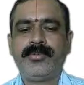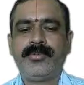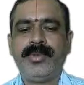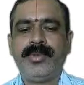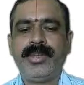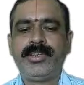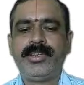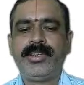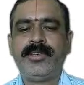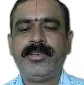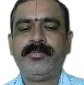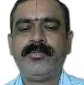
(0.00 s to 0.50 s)
So
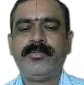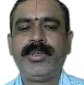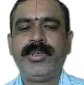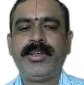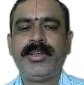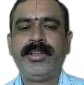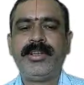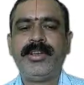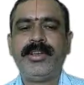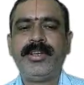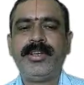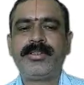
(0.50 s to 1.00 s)
basic
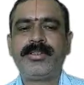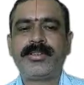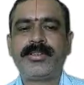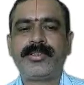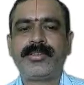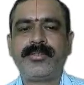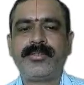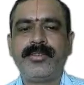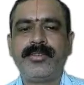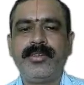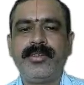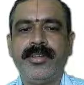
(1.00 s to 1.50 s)

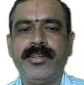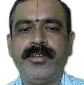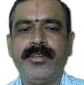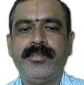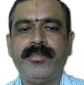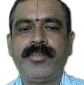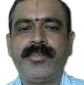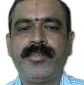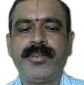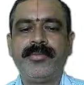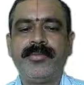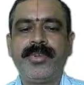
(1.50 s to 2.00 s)
mechanics
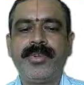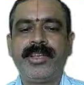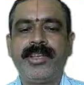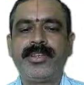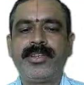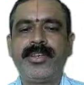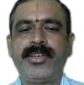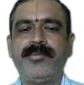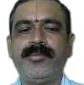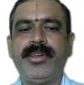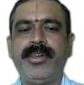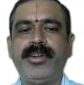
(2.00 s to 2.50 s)
from
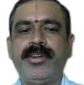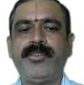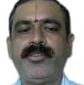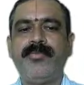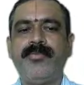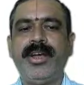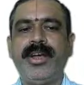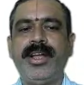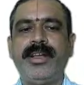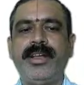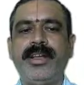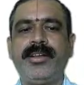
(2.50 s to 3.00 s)
customer to
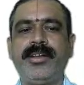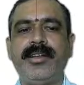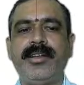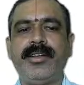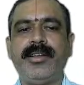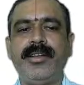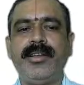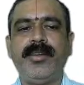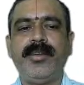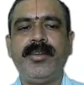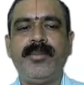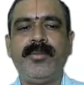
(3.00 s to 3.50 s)

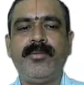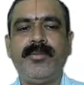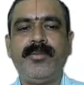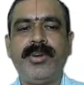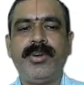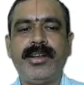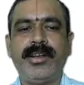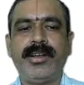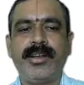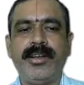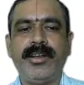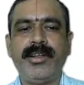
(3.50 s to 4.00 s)
bank,
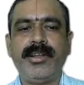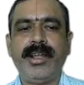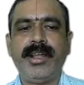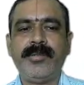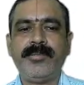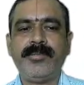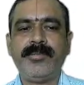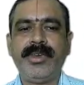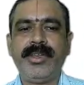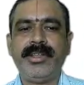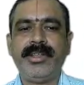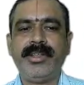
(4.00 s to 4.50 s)
what are all
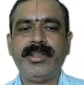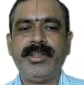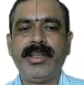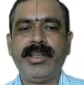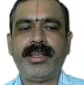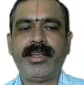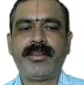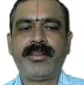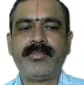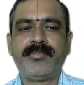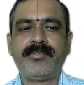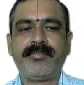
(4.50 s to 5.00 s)
happening
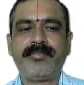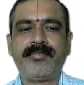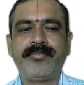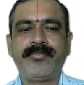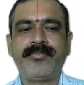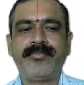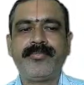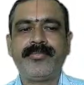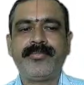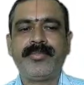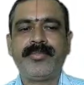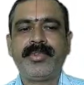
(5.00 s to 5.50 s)
there?
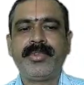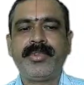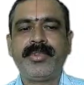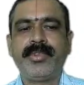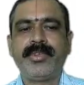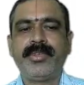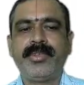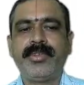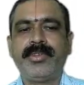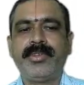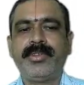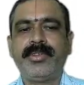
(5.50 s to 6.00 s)

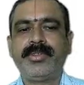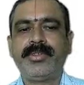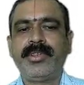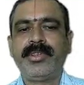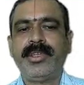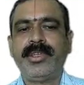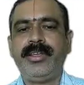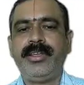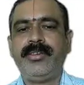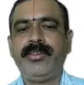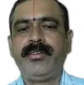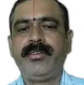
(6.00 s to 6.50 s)

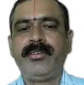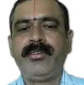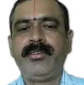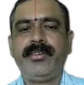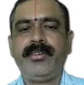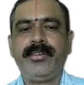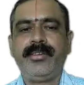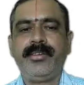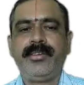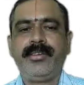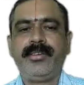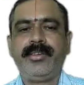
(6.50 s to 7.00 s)
See,
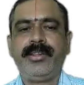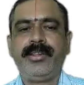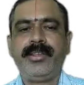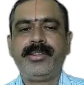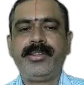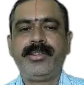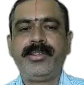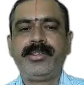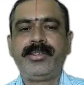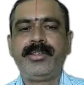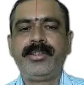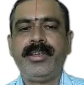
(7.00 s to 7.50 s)

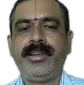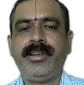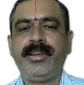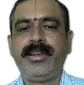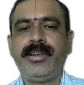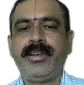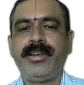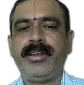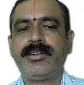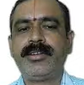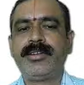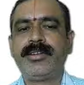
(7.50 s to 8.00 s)
this is
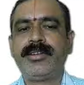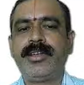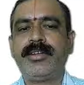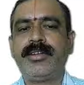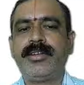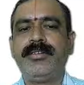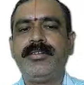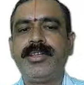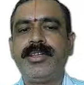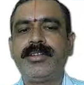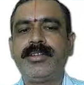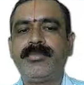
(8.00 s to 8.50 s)
internet
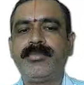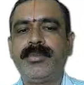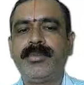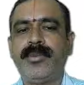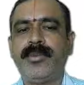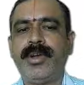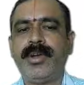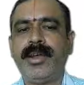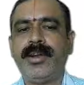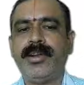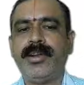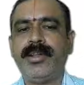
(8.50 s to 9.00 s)
service
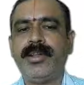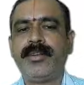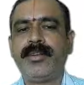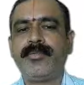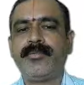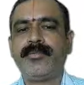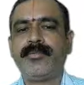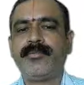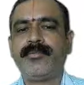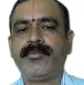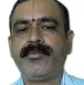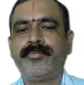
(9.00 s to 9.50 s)

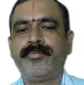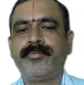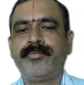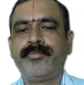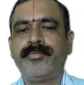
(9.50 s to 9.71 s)
provider